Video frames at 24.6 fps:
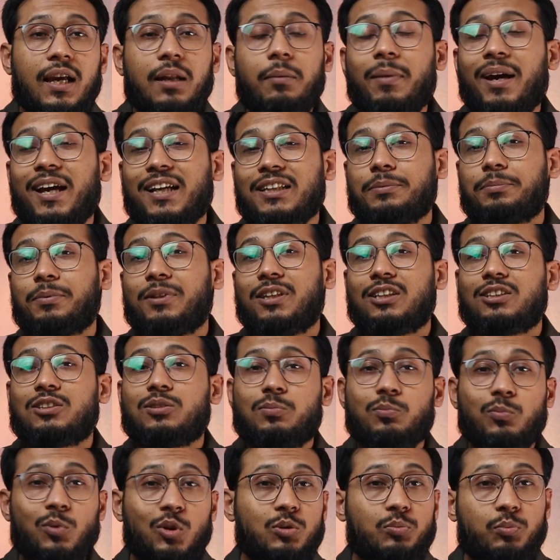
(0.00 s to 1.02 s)
In my
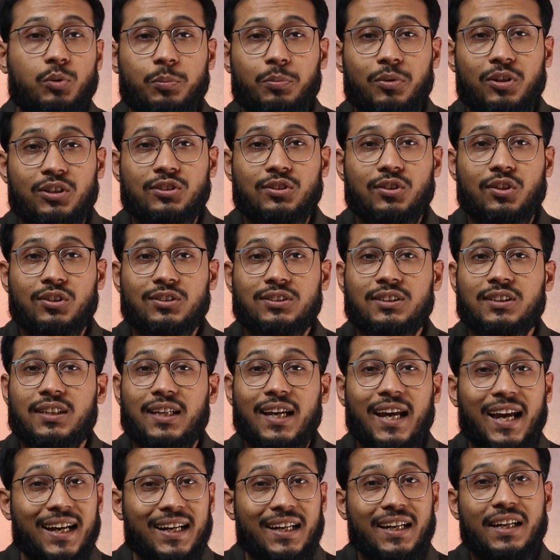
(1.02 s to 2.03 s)
experience, most popular stocks
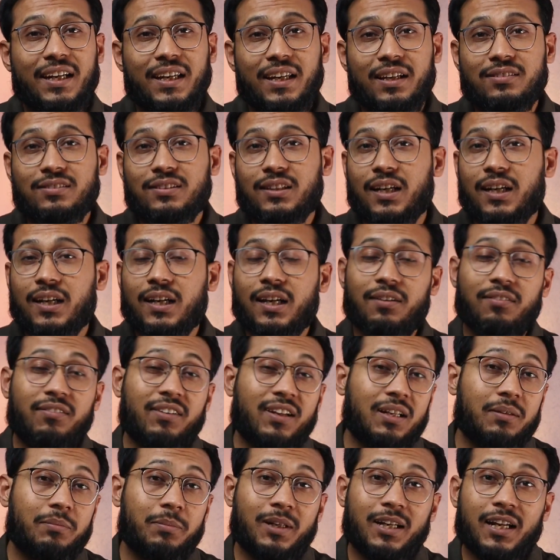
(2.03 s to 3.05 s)
and E T Fs are
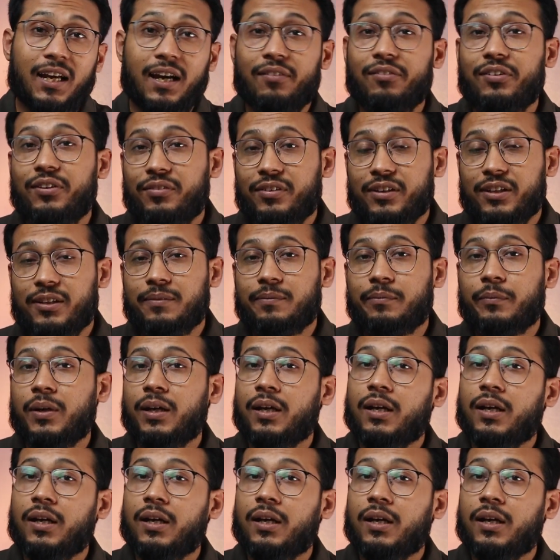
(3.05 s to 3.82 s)
available everywhere.